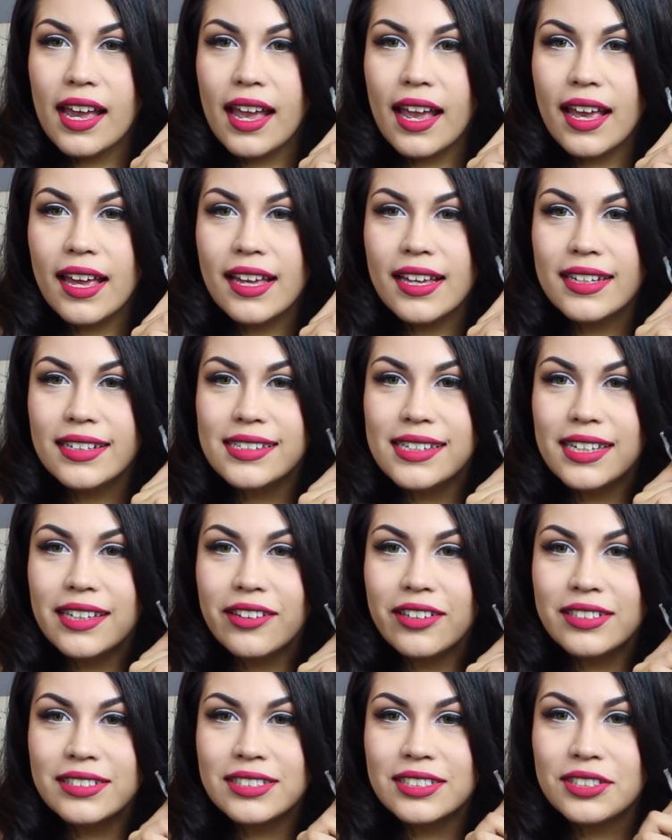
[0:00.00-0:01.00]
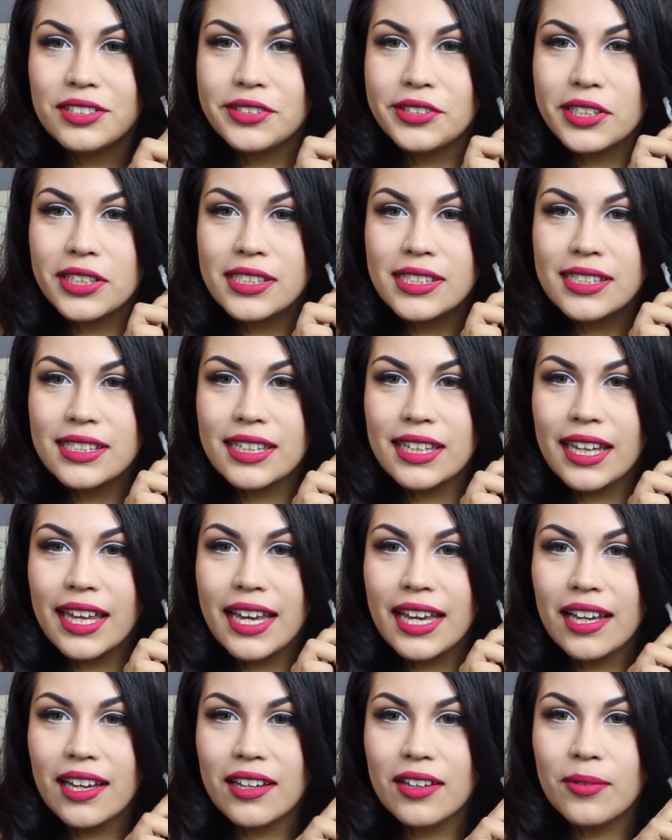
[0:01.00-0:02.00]
and it looks just
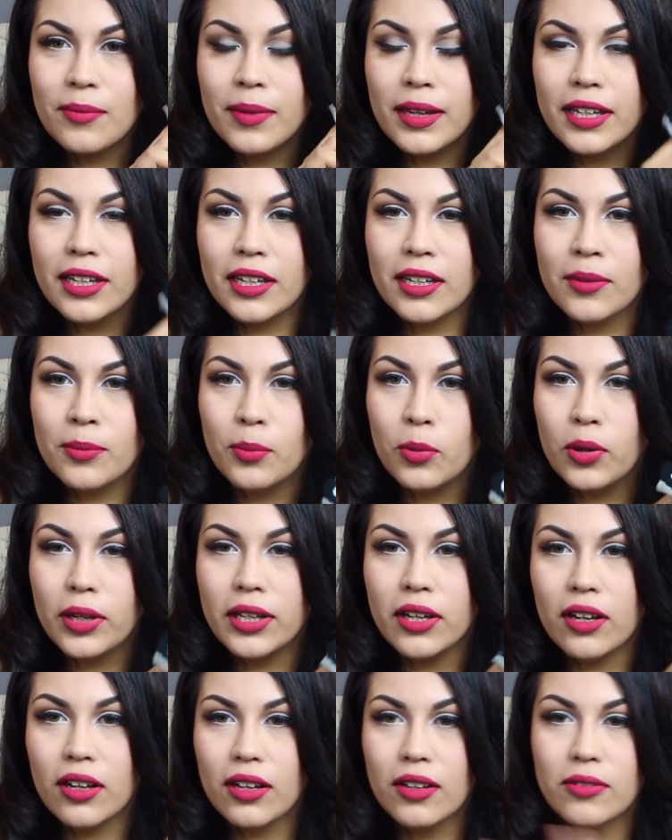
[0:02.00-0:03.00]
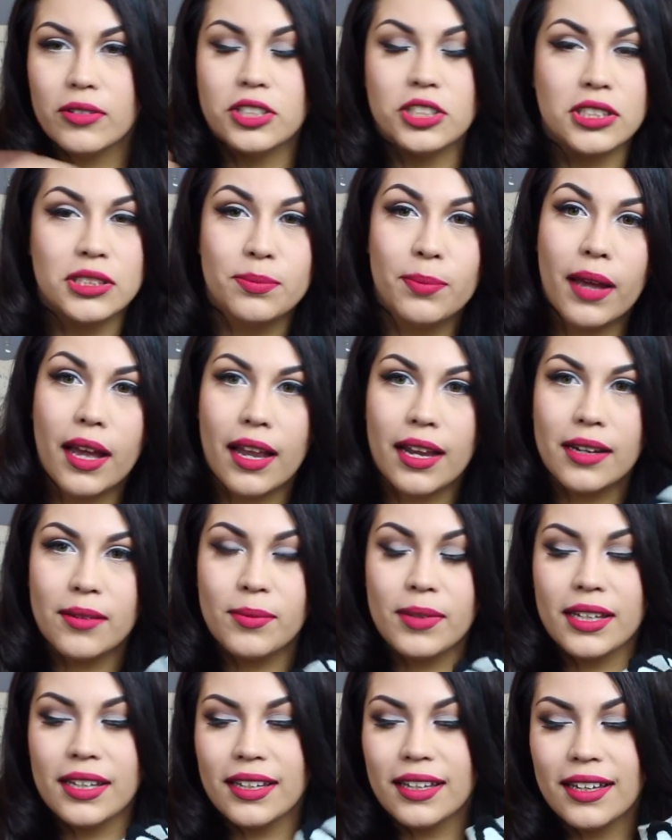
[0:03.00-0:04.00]
like my boy dog, which is behind
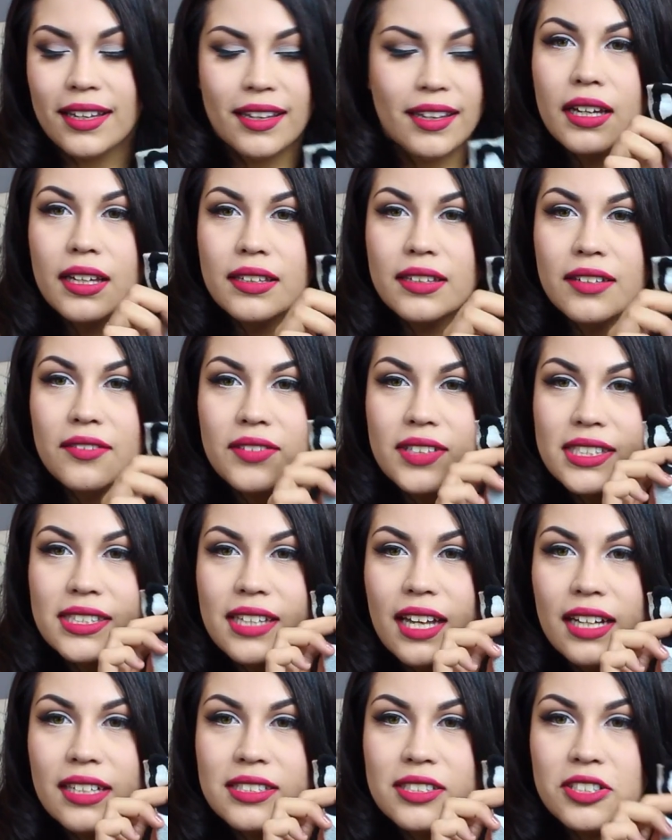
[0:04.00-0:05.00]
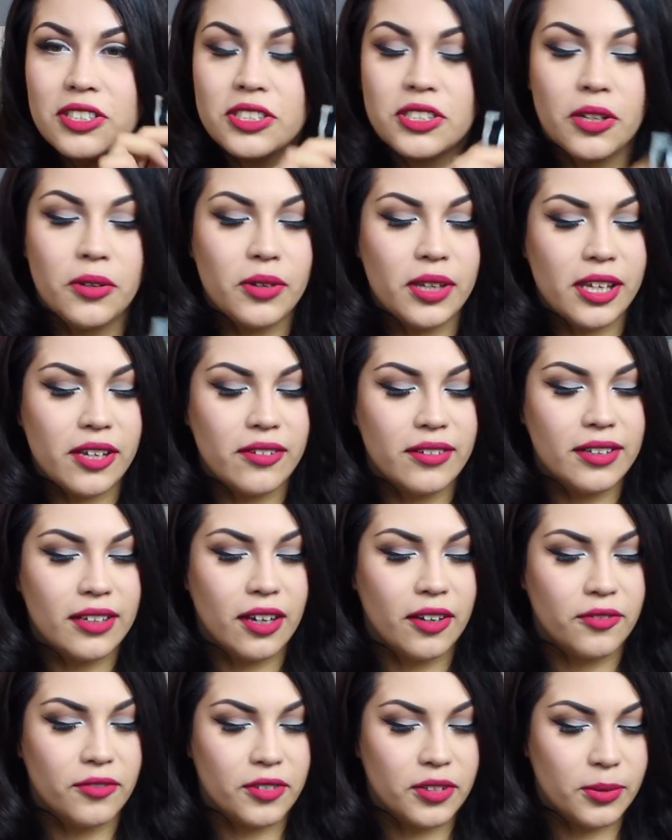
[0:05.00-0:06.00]
me. I love these socks. They're so cute and
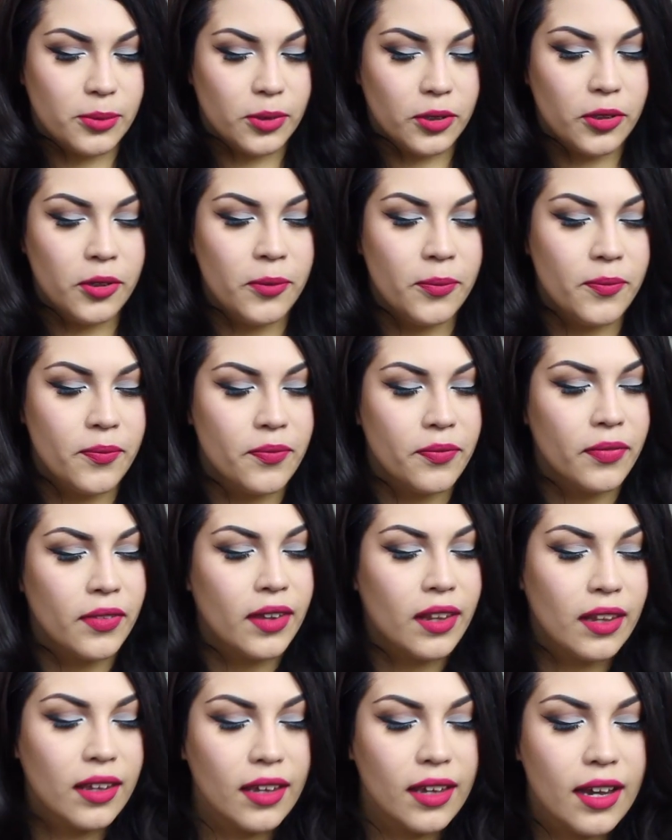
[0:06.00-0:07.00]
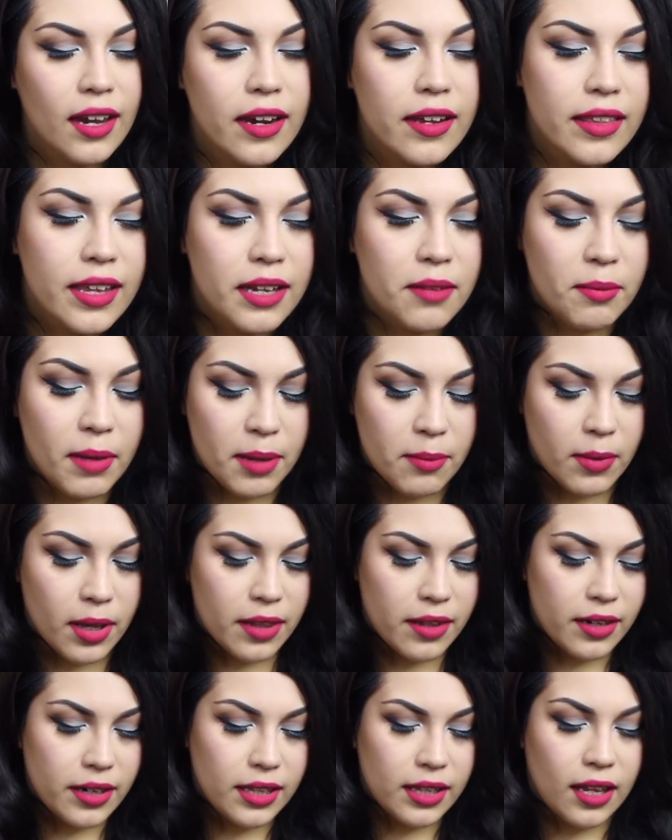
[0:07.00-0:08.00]
comfortable. And then my
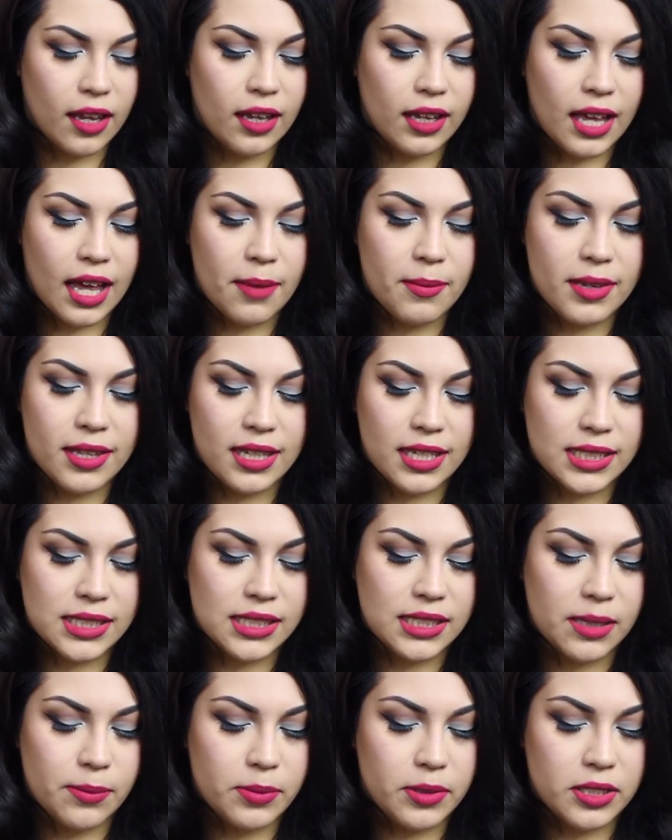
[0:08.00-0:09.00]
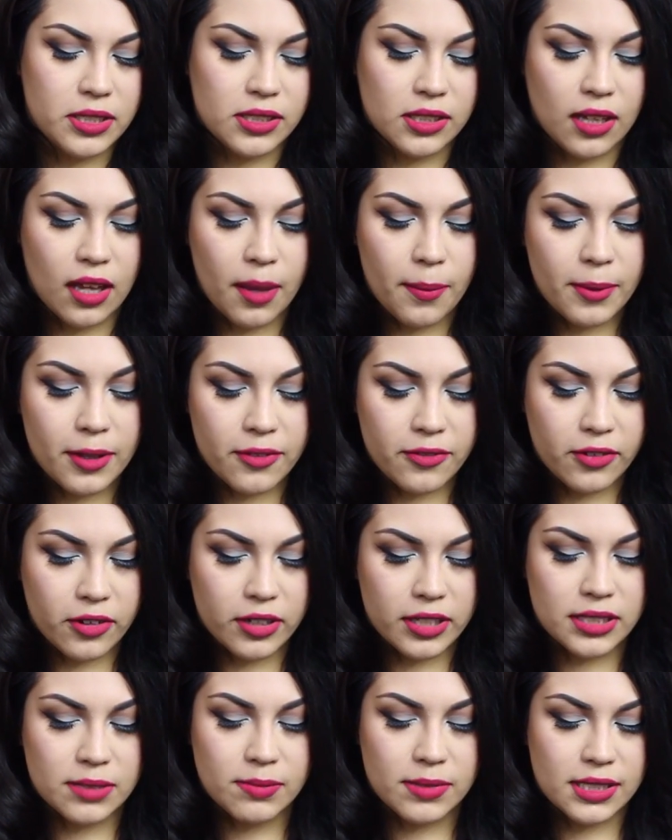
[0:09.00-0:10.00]
mother-in-law got me these slippers a couple of
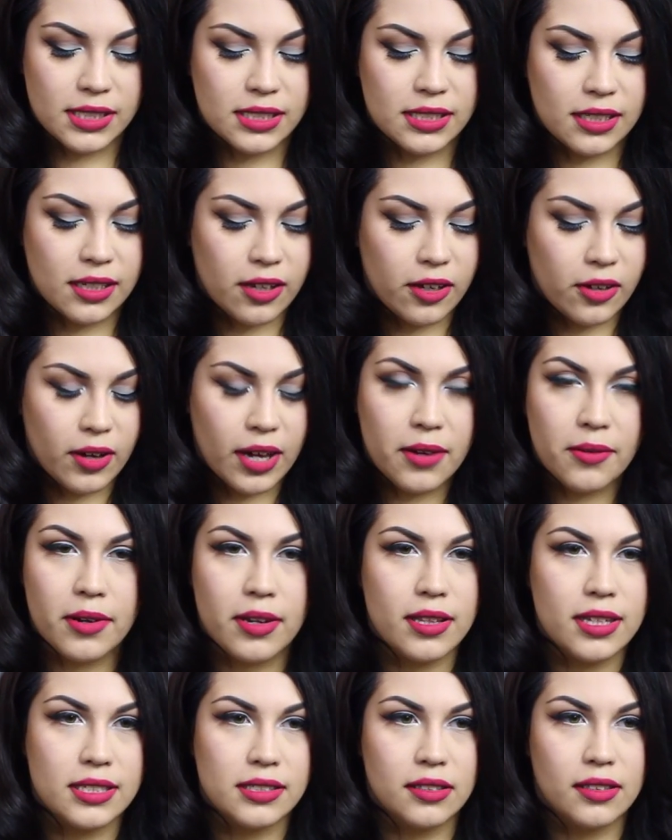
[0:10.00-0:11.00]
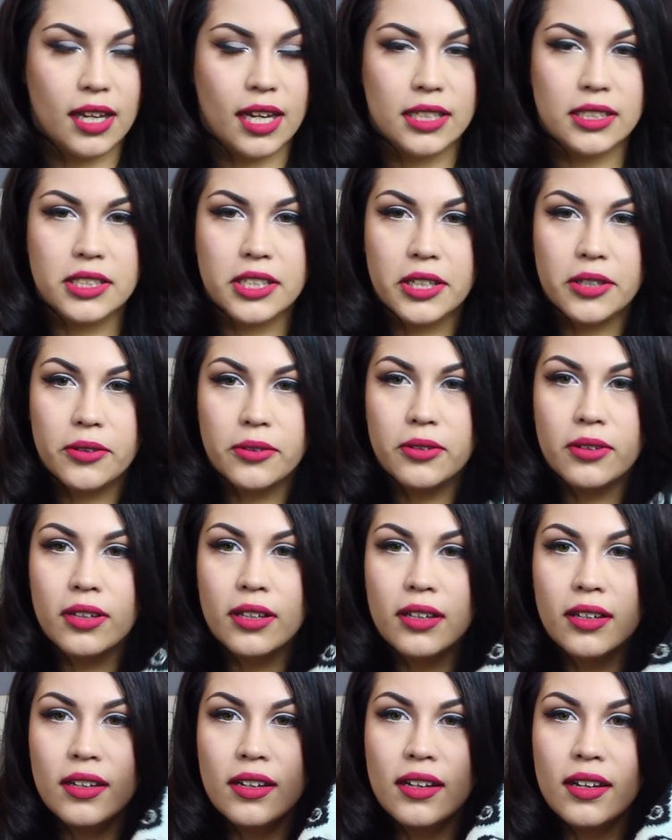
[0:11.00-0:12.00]
Christmases ago. I wear these a lot too.
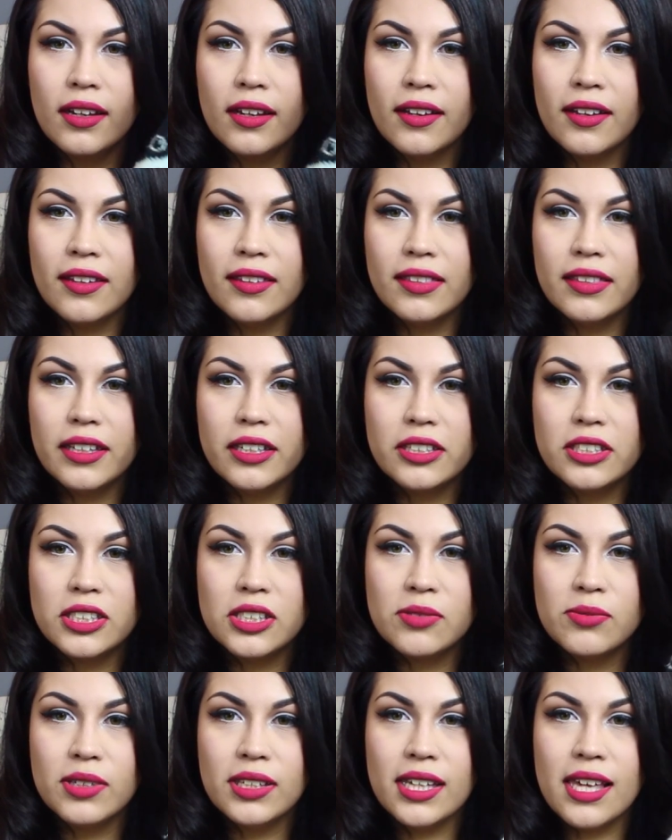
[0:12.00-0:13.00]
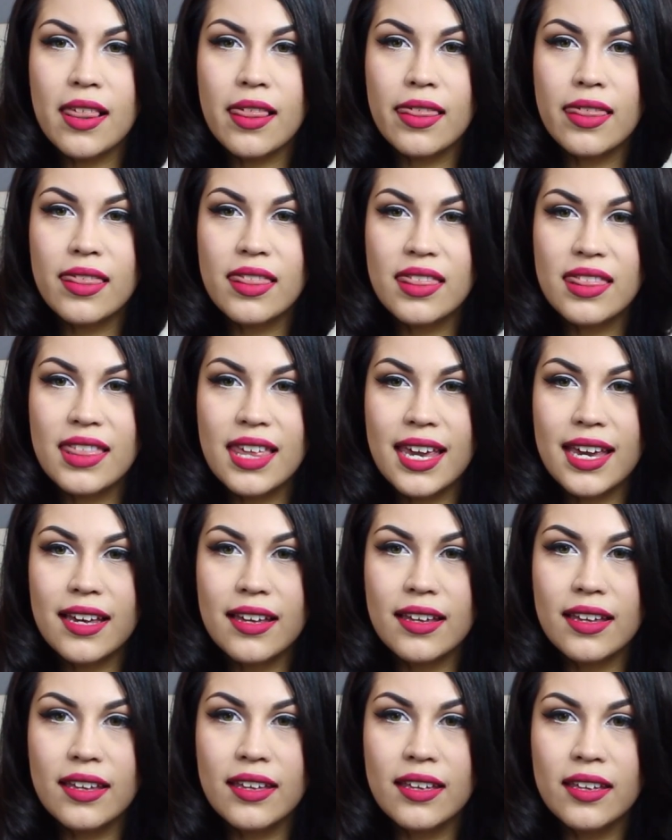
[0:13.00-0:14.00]
They're just really thick
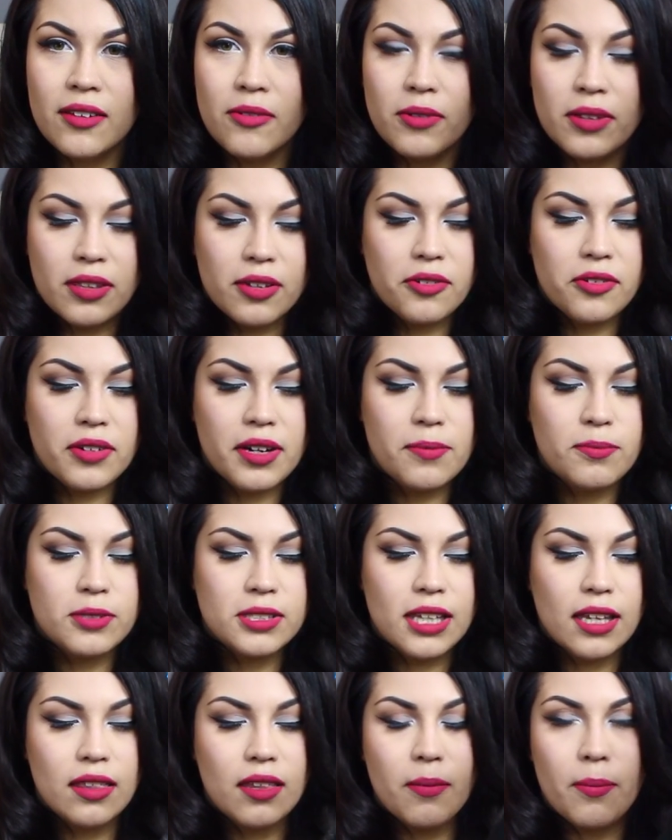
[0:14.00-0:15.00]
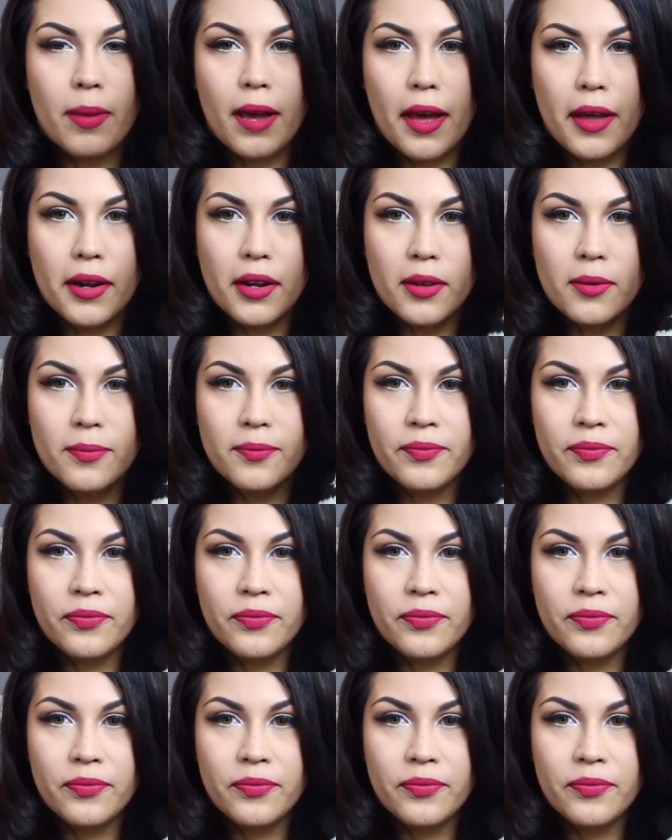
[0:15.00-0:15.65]
with grips on the bottom